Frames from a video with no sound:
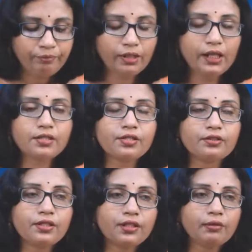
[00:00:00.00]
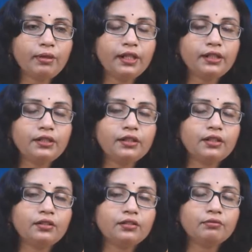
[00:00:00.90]
Next, determining
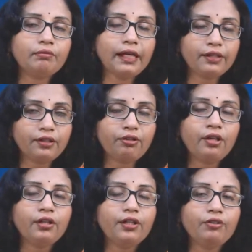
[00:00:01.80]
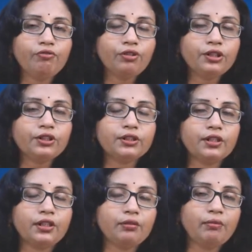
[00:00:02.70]
the manner in which
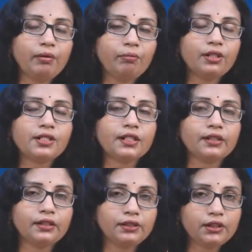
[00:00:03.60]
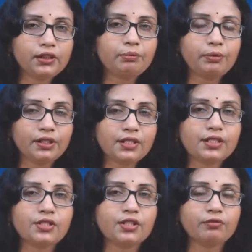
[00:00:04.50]
the members and the
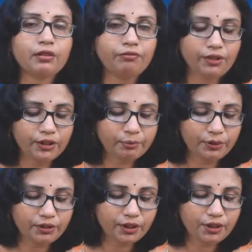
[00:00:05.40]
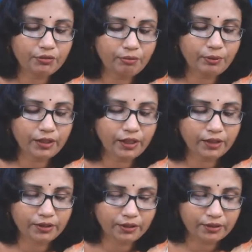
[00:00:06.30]
chairpersons of the village panchayats will be
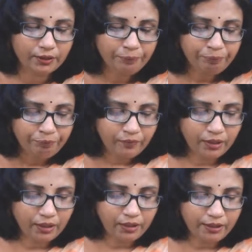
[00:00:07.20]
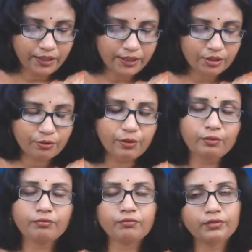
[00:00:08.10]
elected. Next,
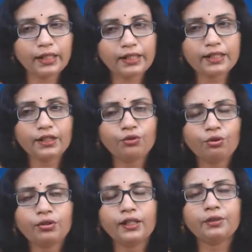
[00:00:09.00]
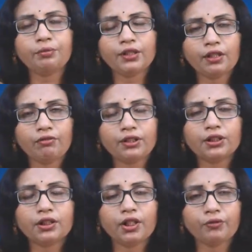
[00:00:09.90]
as I told, that
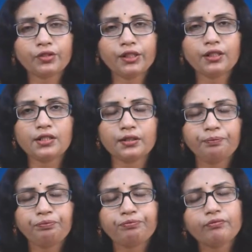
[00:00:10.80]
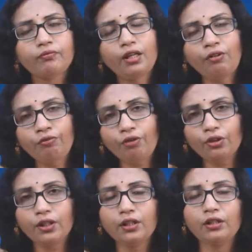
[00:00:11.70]
preservation of seats for
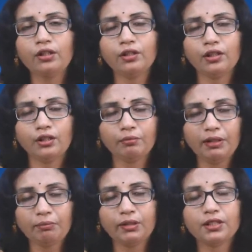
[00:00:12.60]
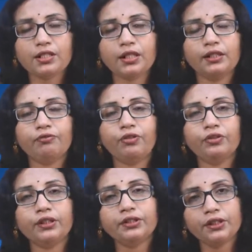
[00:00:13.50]
the members and for
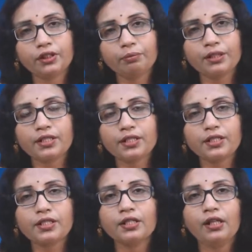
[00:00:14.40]
the chairpersons,